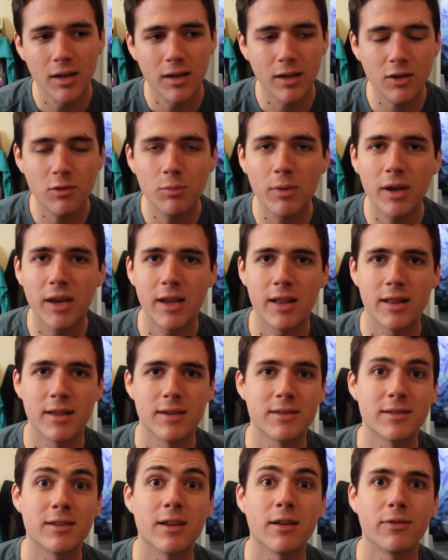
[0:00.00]
he's making
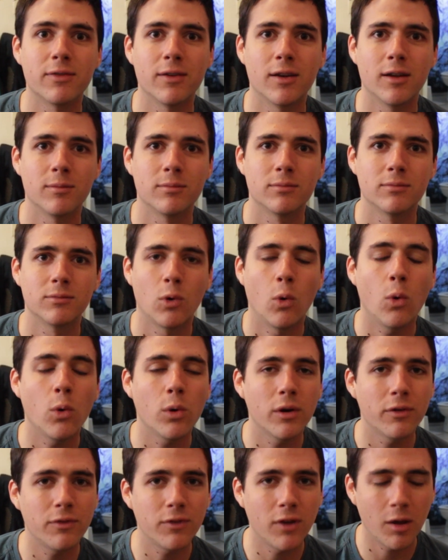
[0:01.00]
this stuff up.
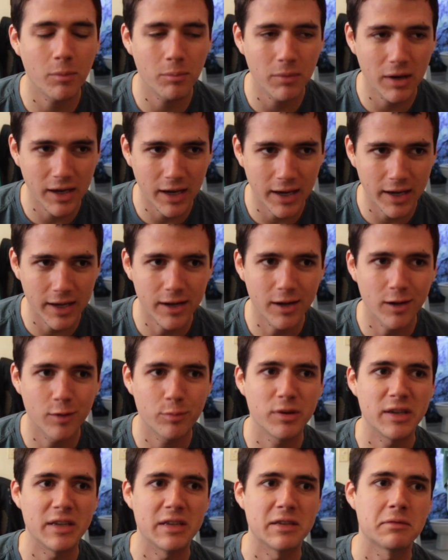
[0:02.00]
Or if not making it
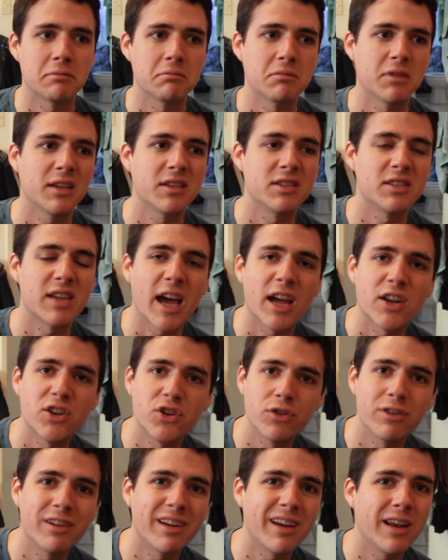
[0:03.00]
up, he's
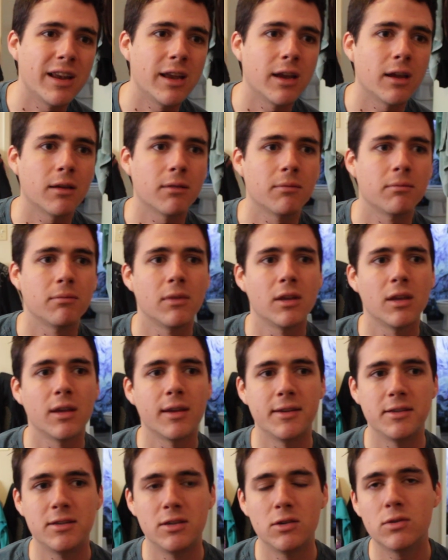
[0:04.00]
exaggerating.
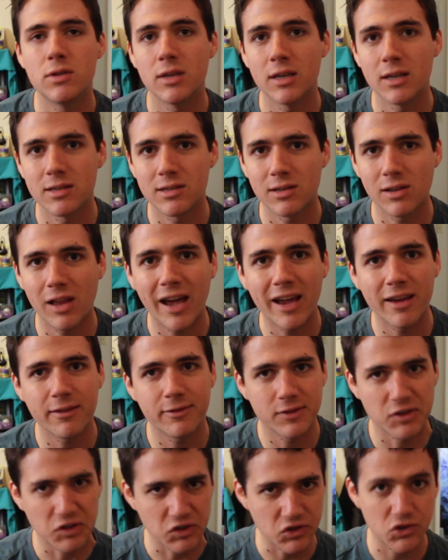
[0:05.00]
He's using his
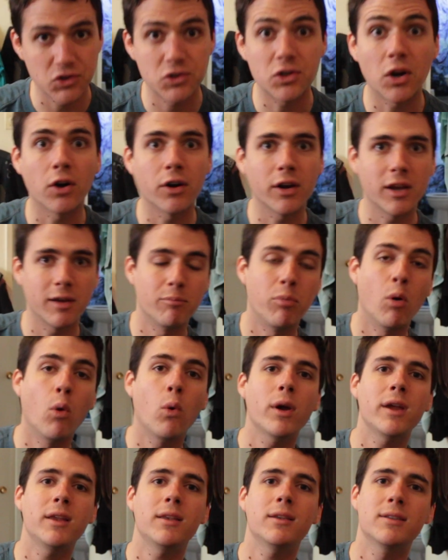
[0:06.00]
life as a starting
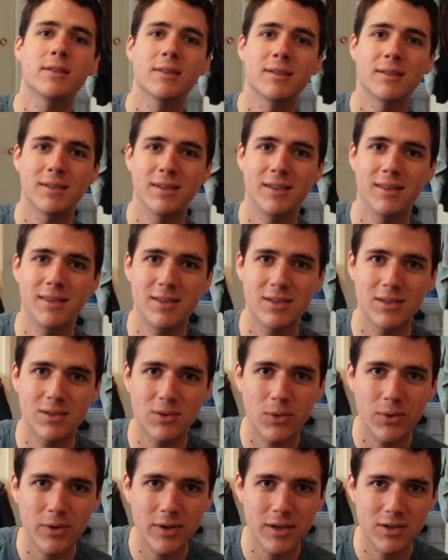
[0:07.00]
point in these
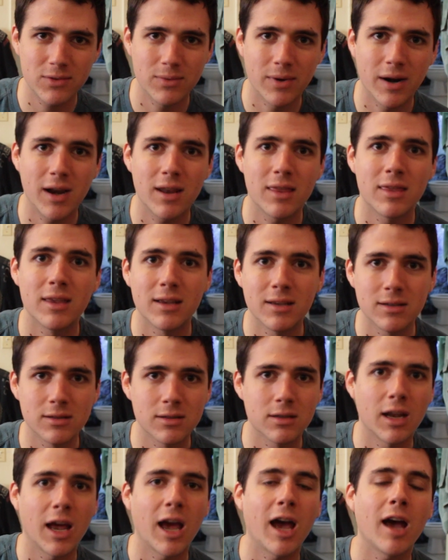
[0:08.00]
stories, right? Things
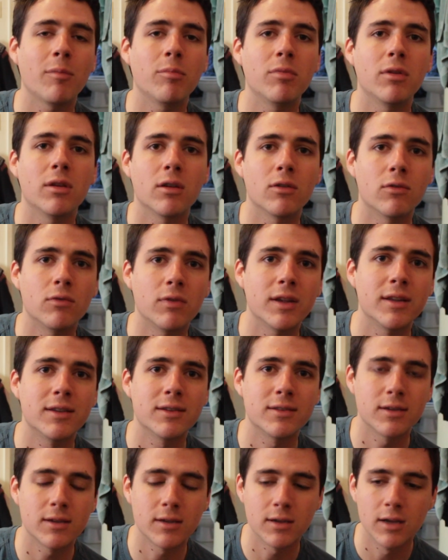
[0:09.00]
that happened,
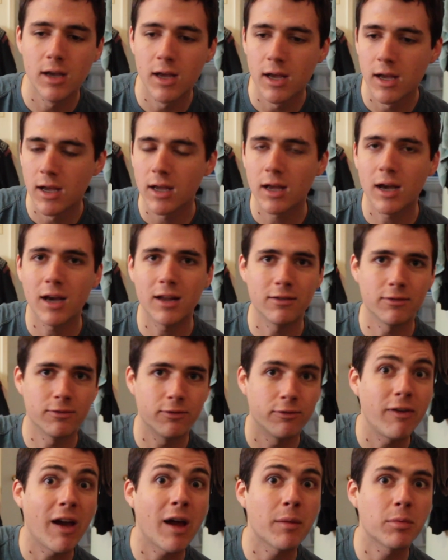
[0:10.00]
events, and kind of
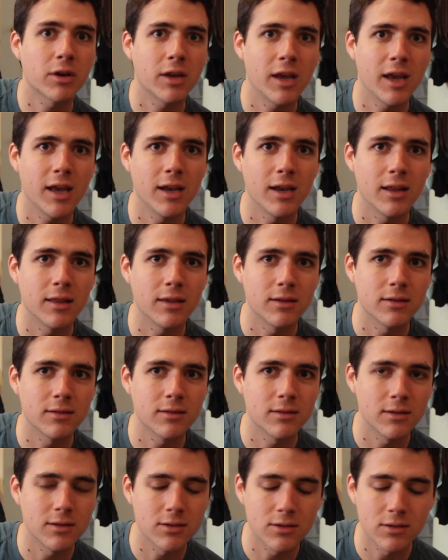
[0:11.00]
fabricating
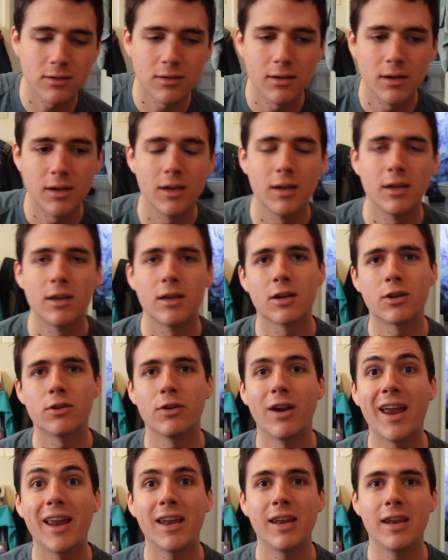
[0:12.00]
these
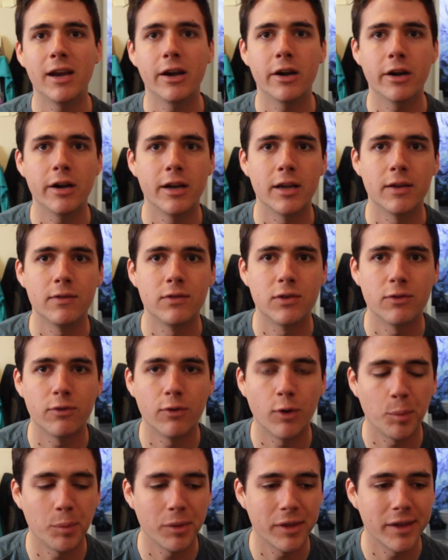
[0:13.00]
grand narratives
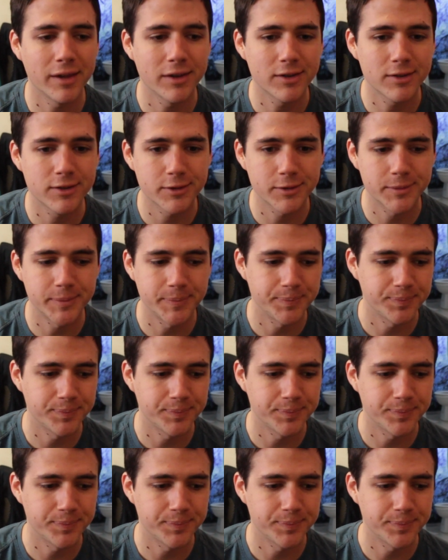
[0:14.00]
from this.